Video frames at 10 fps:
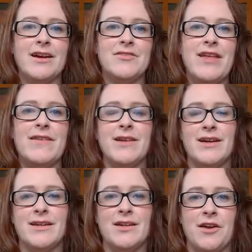there
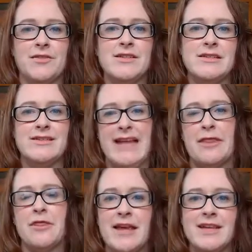are, you know,
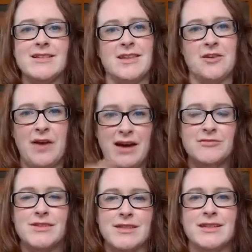set things that you have
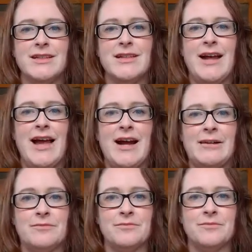
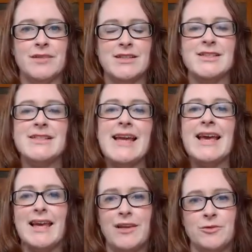to
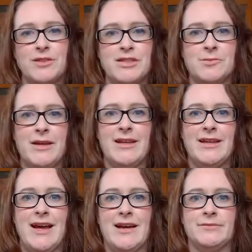tick in order to
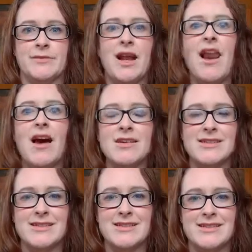be
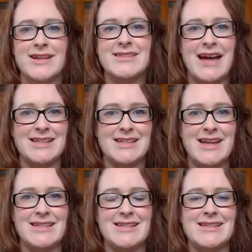classed as
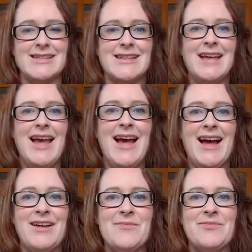agitated.
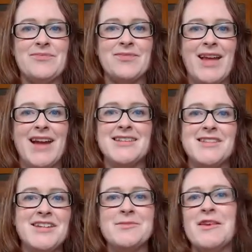And
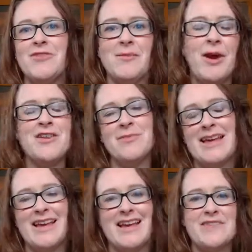excuse me if I'm
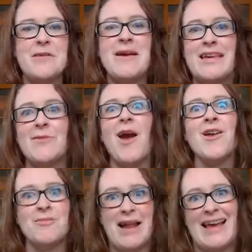making my
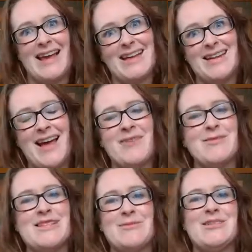own blanket
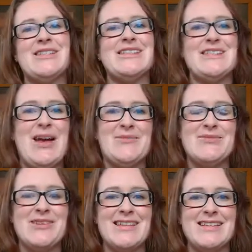assumptions and terms
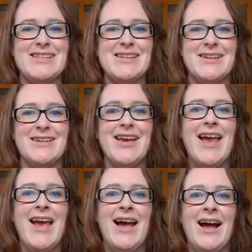on this too.
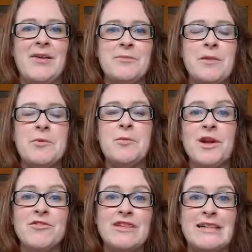But what
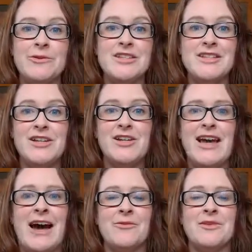I really wanted to
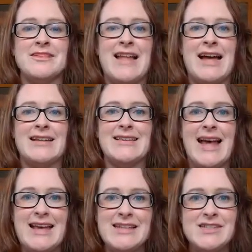look at was
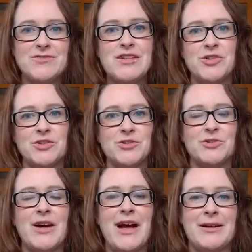that
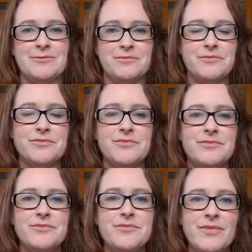individual
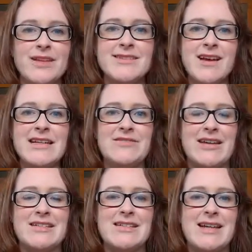side of
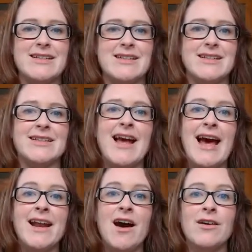agitation.
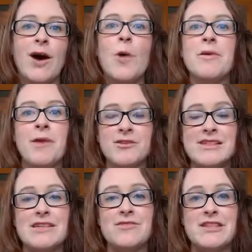And I'll be
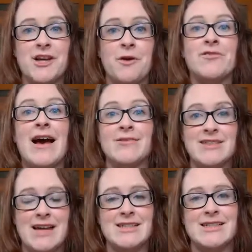posting a video around
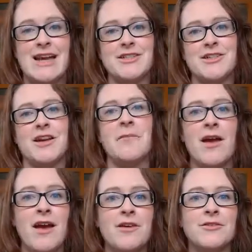agitation and
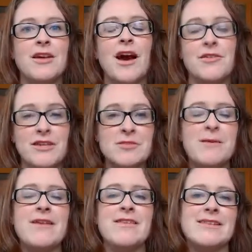my own kind of
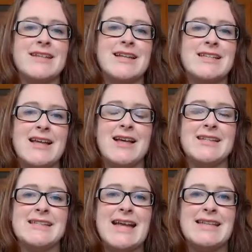experience and
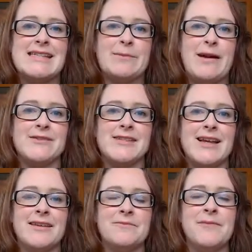understanding about it.